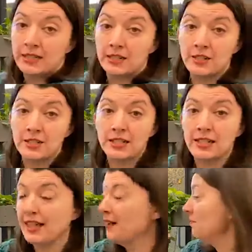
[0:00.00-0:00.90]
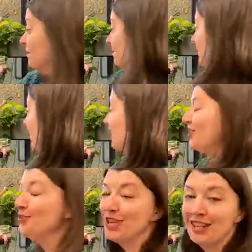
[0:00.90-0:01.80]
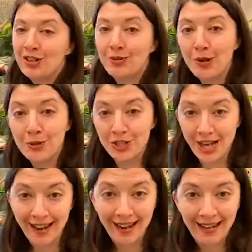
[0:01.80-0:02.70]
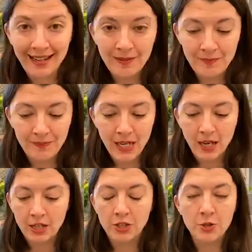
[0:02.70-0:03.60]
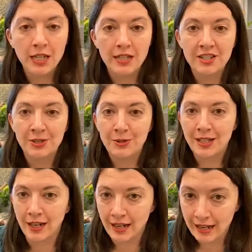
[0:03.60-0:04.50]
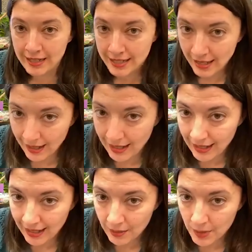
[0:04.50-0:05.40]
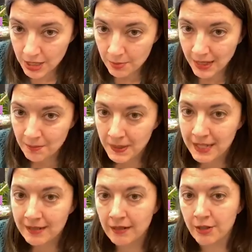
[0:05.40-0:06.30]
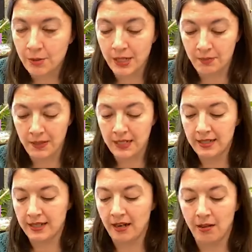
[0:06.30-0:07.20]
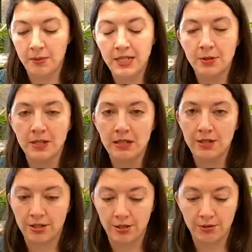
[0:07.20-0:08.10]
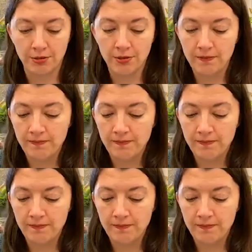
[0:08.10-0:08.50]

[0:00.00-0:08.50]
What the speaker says: Do you see them? You can crochet. You can do God's Eye, which might be another Quick Bites that I'll be doing soon.